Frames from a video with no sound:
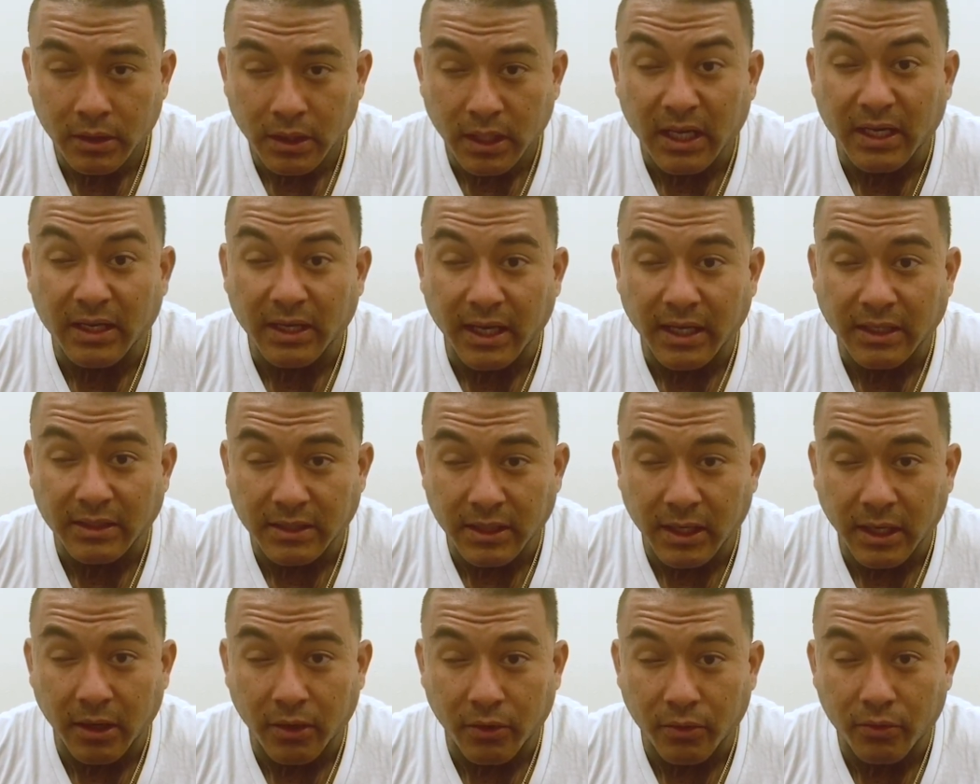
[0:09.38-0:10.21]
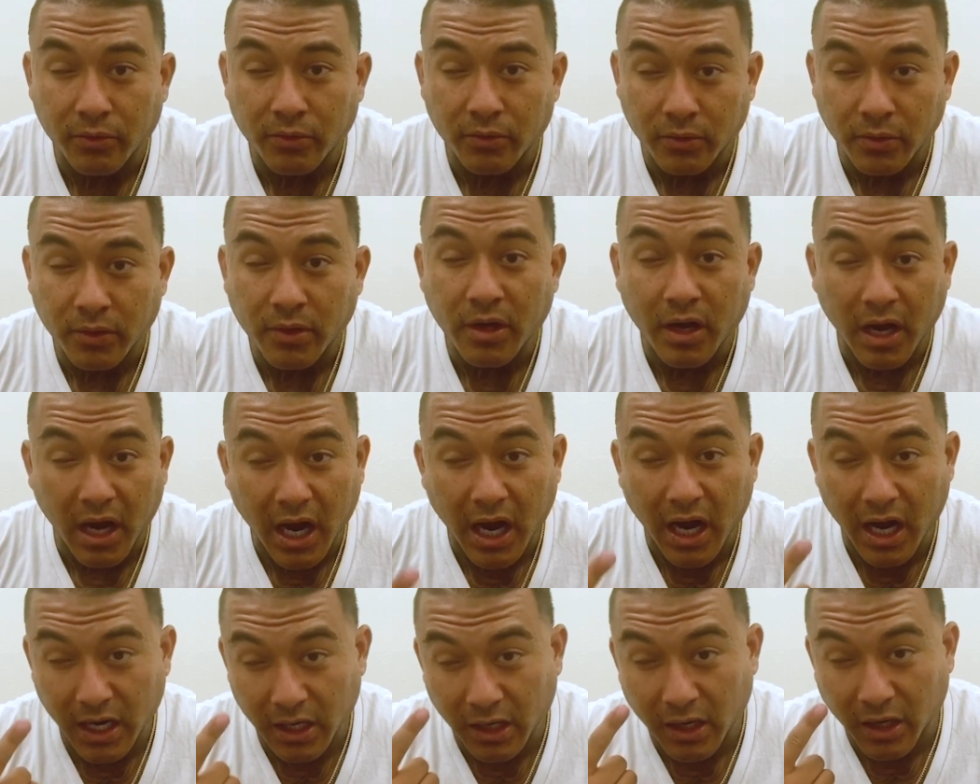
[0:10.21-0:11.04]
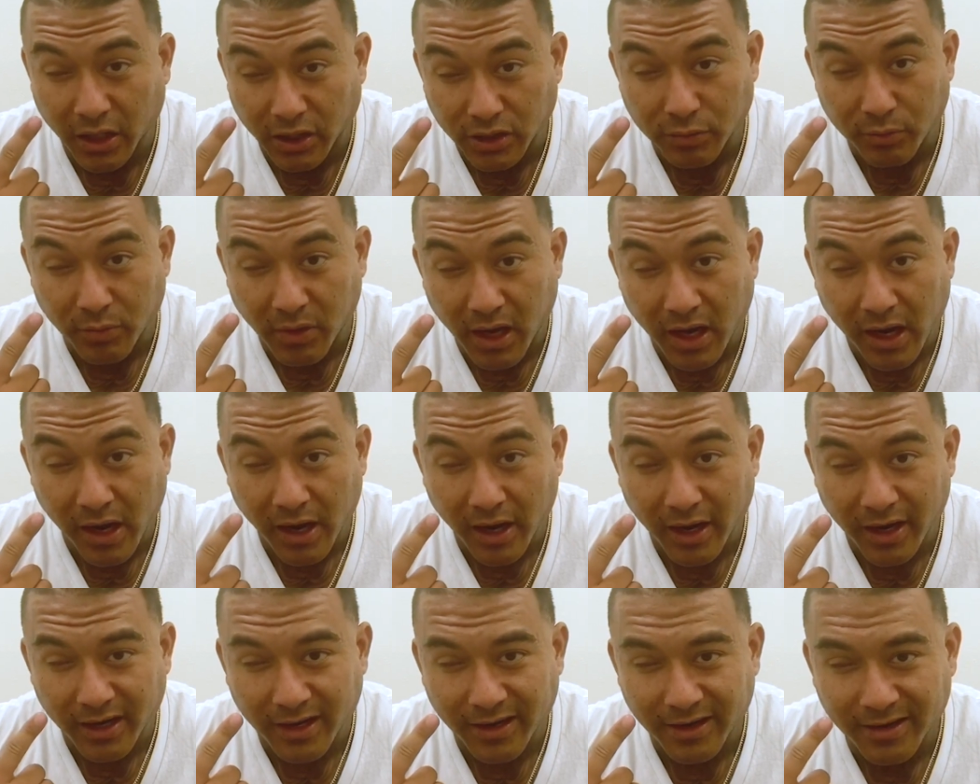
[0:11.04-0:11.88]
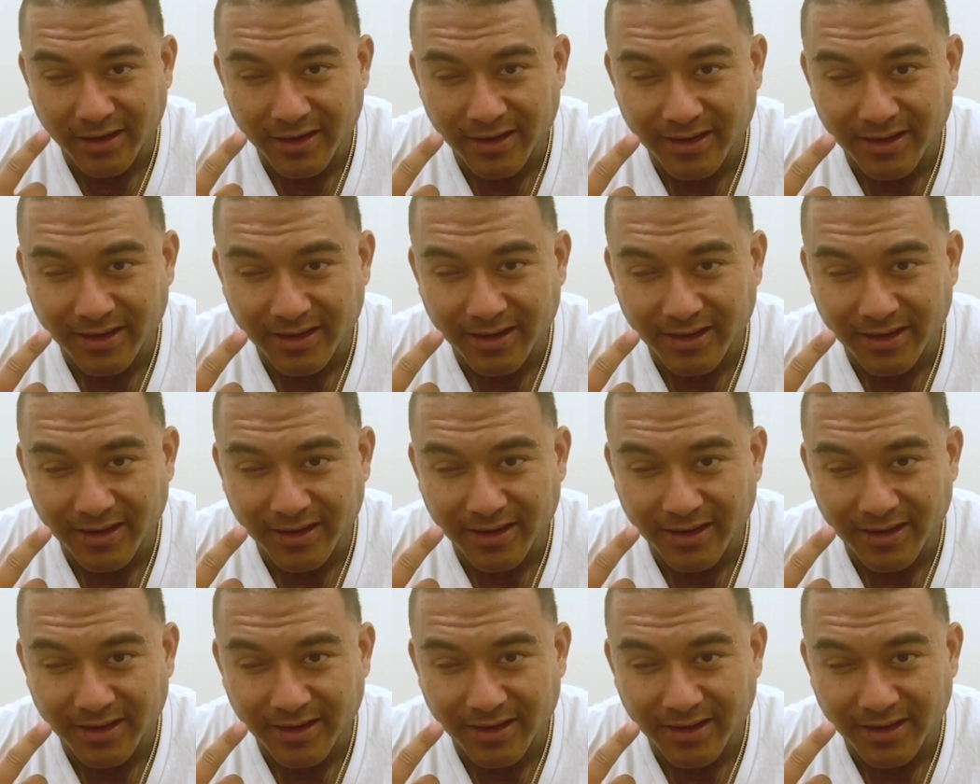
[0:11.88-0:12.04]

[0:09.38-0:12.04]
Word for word: And that's how I lost my eye.